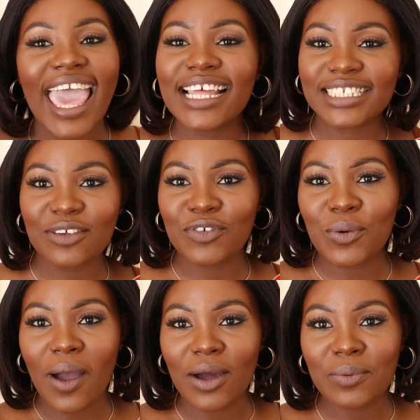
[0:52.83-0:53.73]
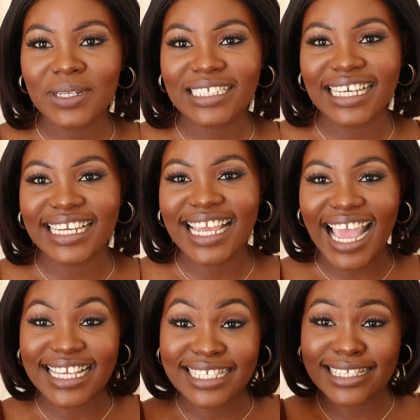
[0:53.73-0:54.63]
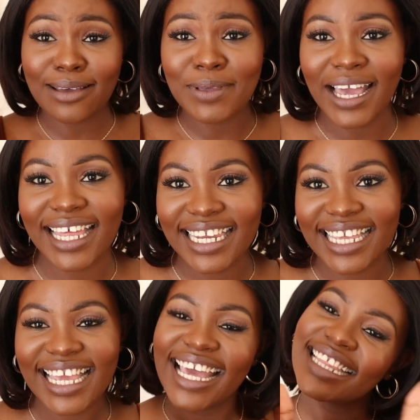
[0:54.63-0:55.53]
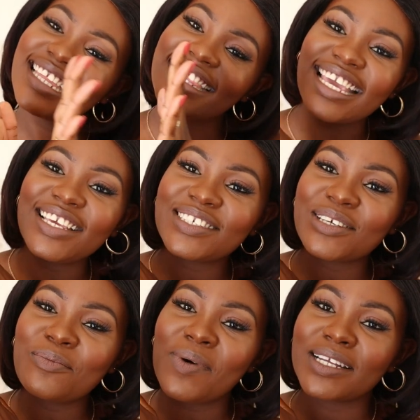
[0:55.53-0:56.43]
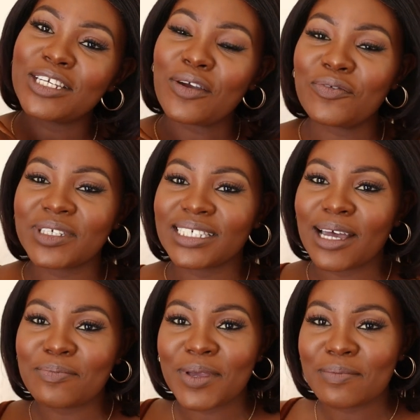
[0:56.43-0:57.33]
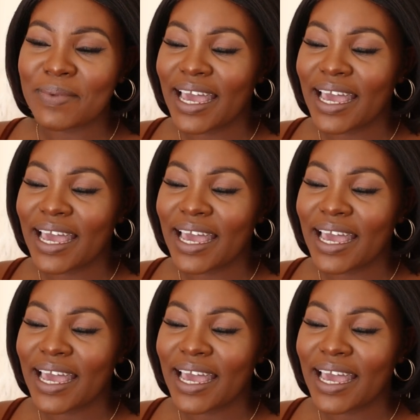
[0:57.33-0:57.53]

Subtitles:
And if you are a returnee, a subby honey, then thank you so much for stopping